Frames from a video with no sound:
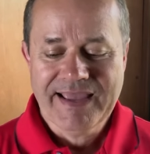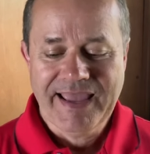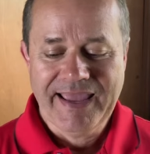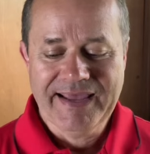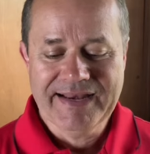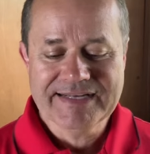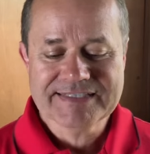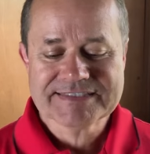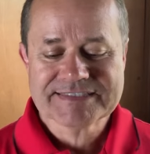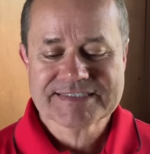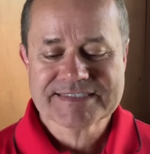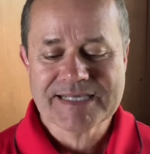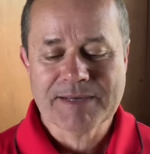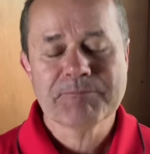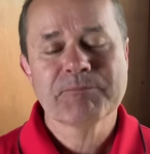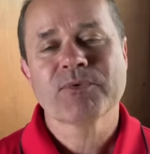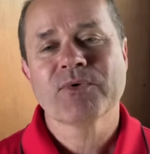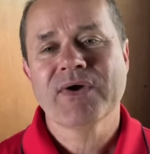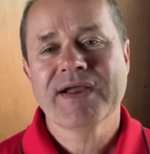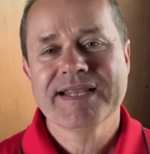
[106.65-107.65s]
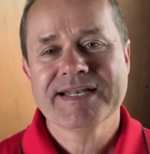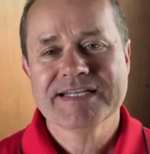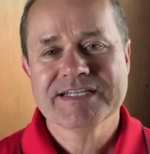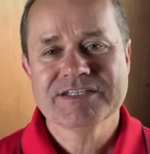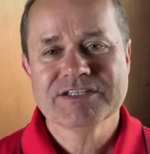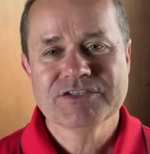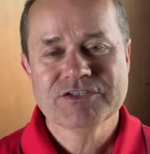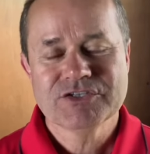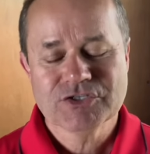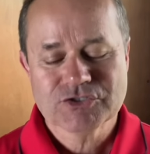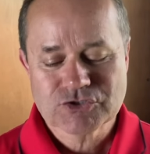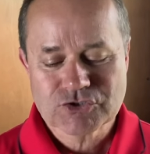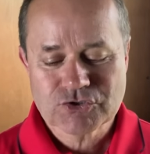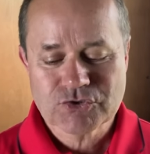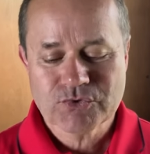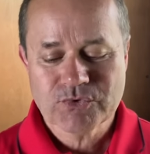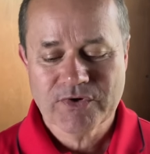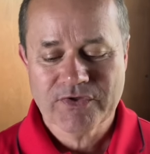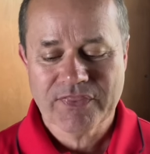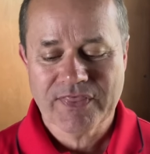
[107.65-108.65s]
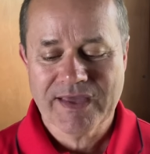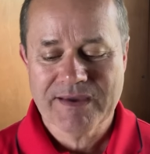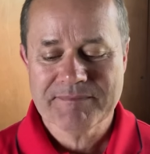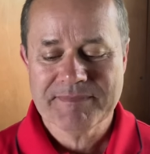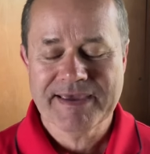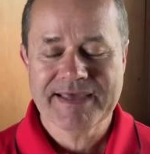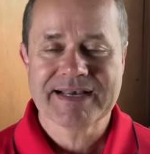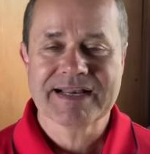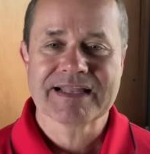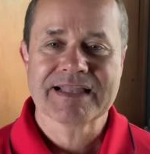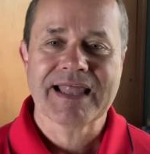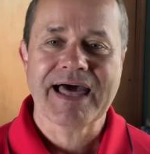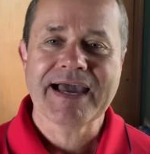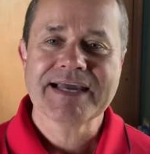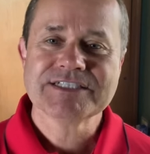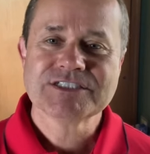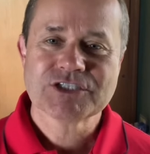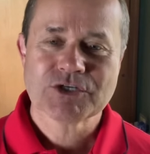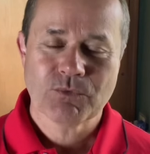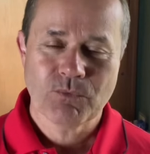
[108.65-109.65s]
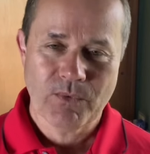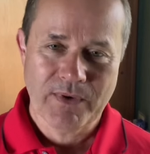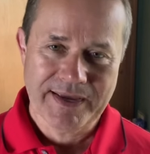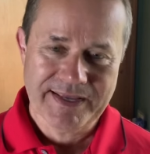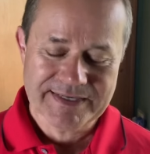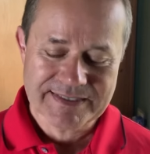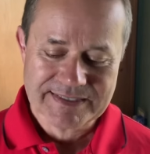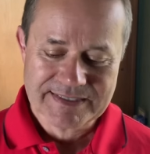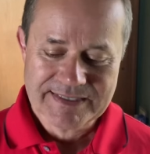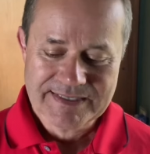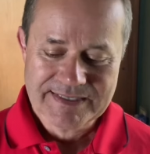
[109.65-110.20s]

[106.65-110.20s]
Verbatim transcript: and it separated the two of them, and Elijah went